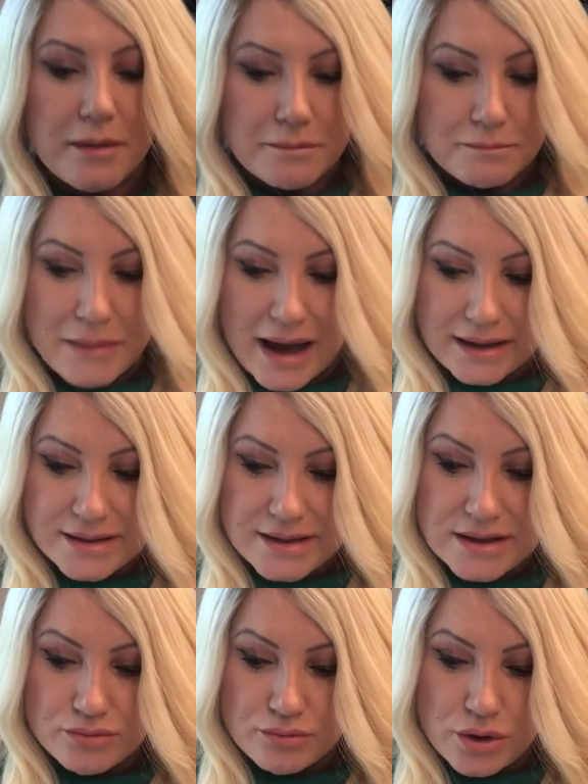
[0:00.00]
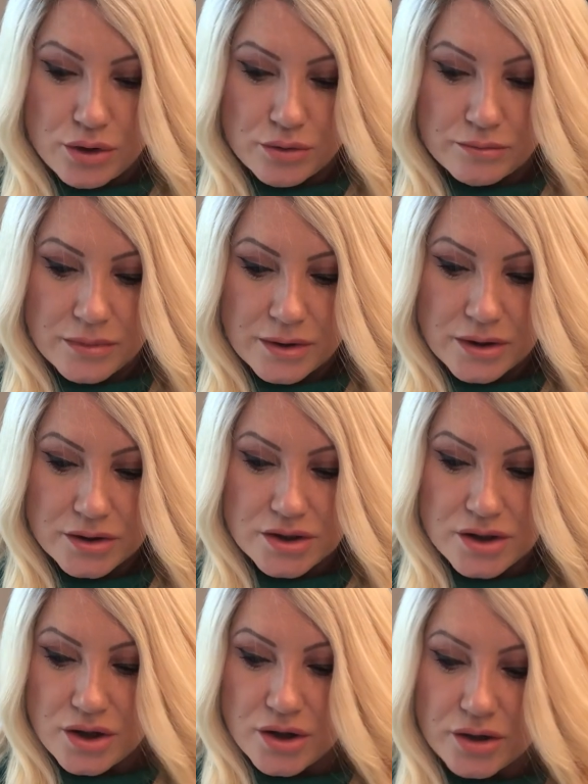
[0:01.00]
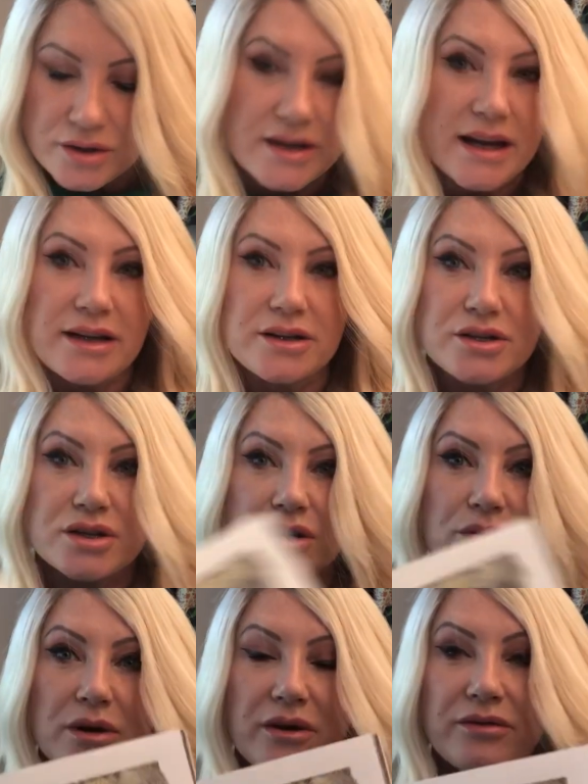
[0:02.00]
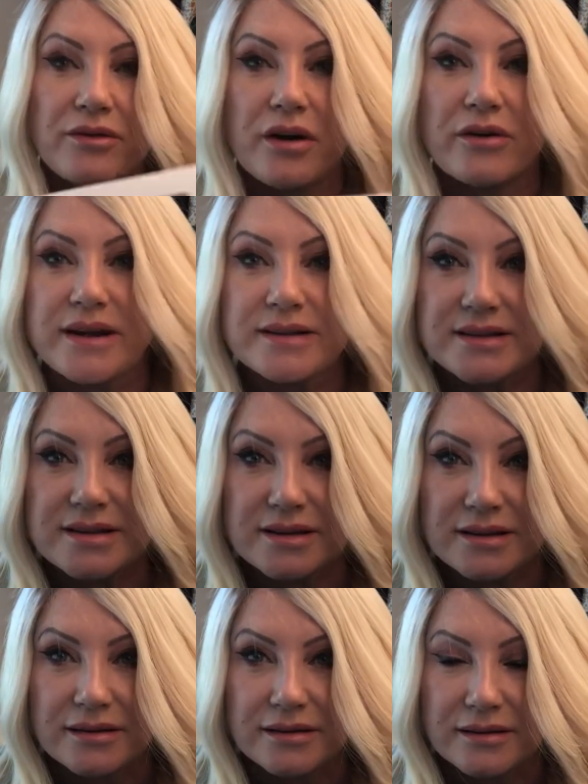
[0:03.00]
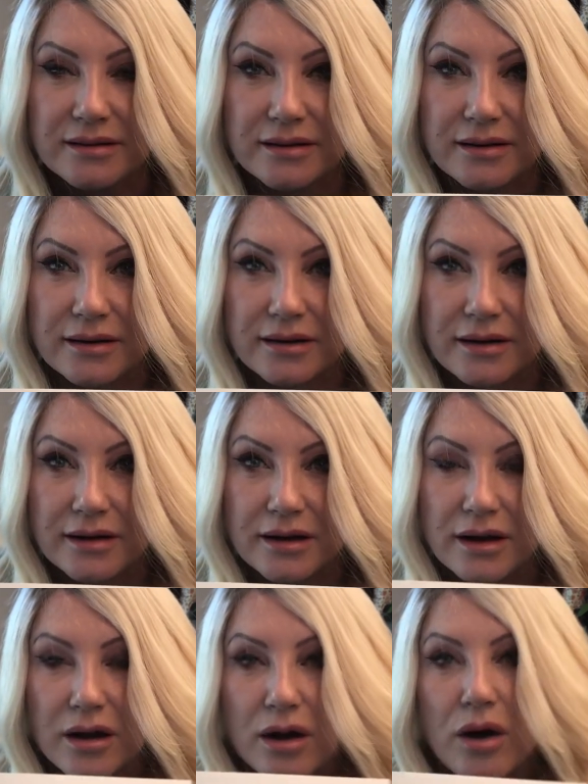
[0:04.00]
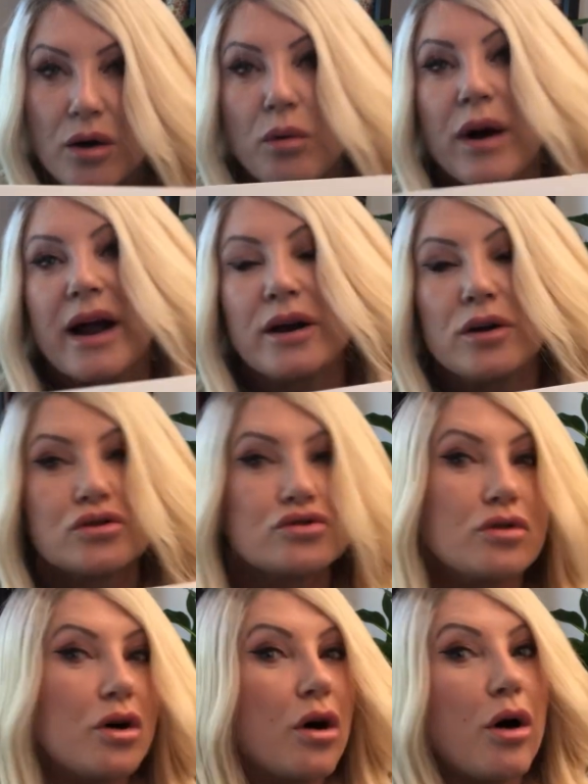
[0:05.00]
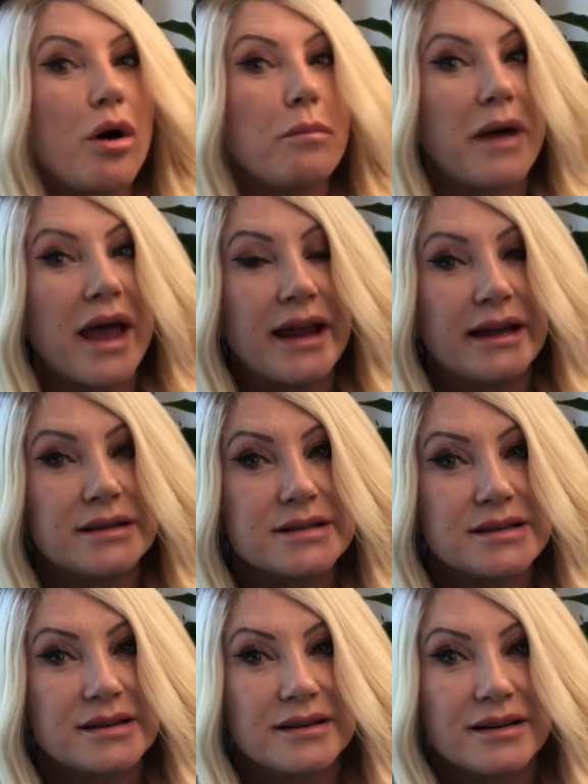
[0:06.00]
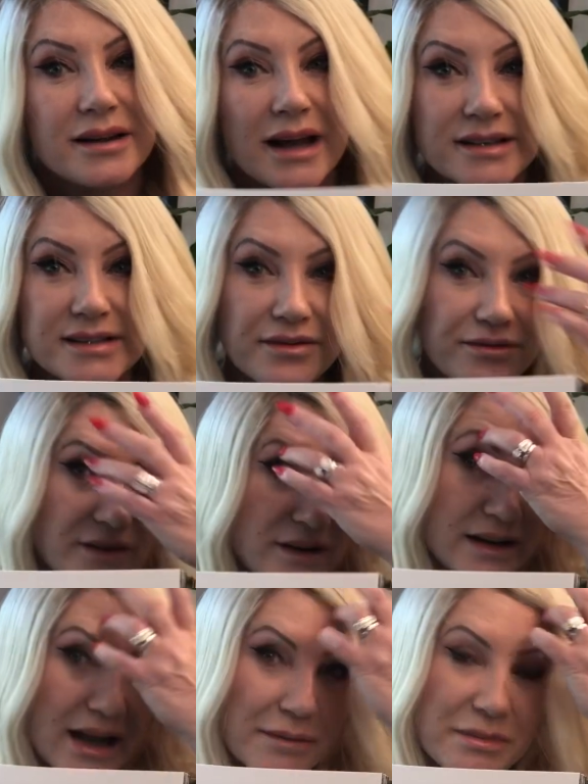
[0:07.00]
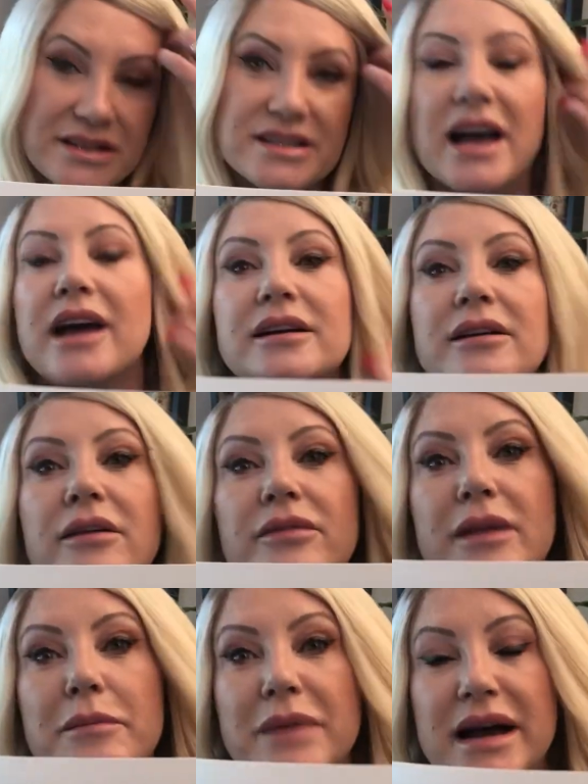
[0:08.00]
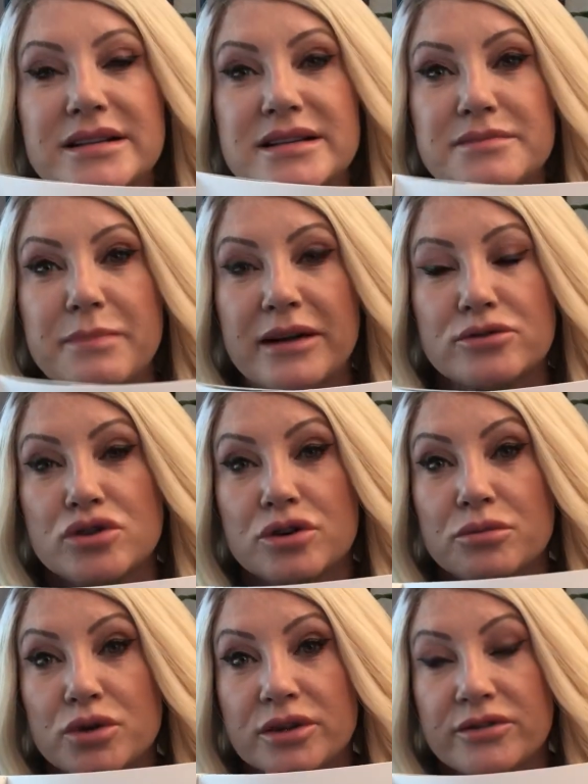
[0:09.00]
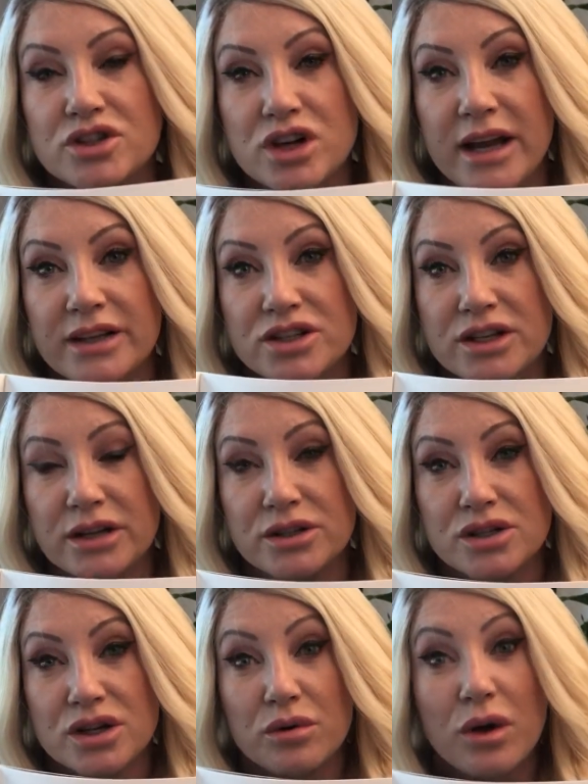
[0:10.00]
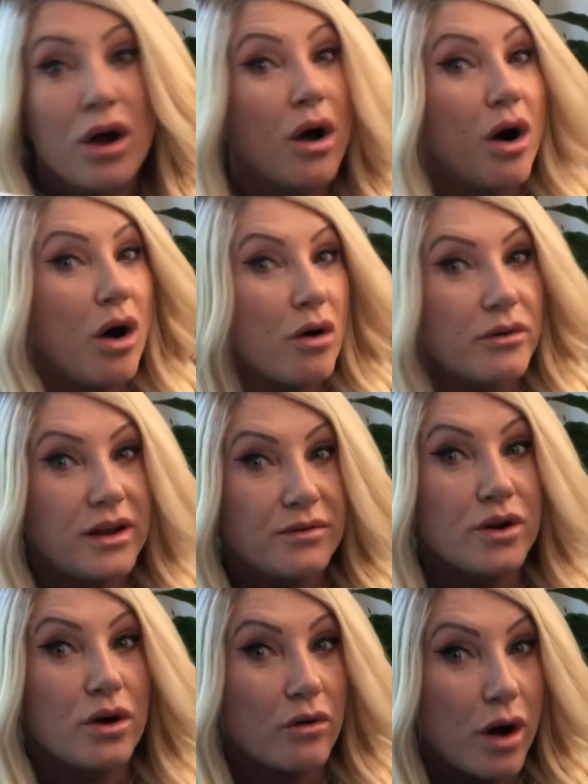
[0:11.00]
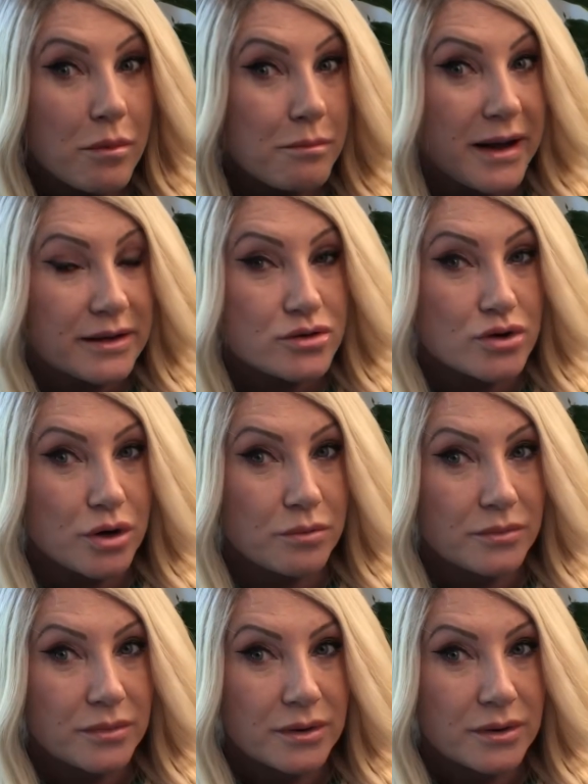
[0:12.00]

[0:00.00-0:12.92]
Max's room turned into a forest. Why not draw or paint a different habitat that Max's bedroom could have changed into, or even your own bedroom?